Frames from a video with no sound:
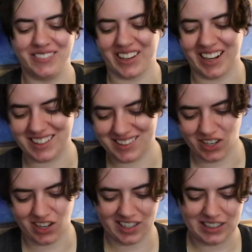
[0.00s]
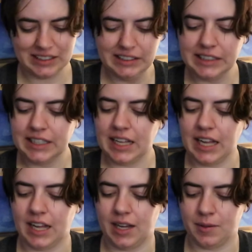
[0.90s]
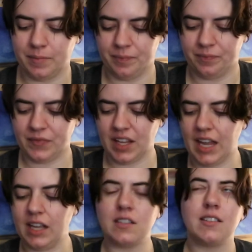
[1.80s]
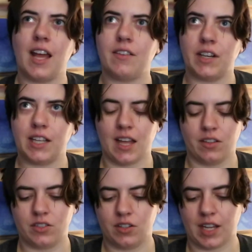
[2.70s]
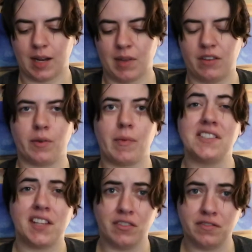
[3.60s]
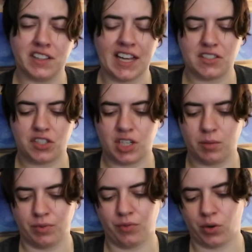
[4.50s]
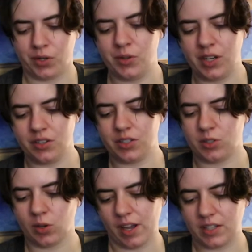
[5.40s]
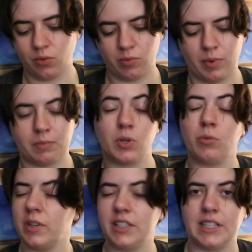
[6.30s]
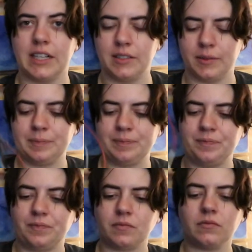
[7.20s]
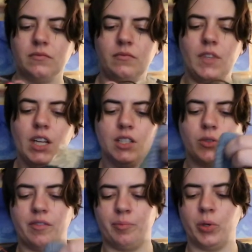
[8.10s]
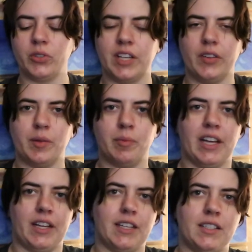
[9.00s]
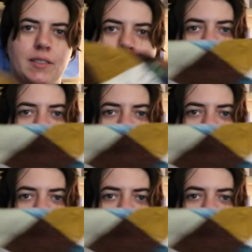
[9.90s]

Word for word: when I talk. Um, it is an advent calendar that I made for myself last year before New Year's, so I don't remember what's in it. So I pulled out the blanket.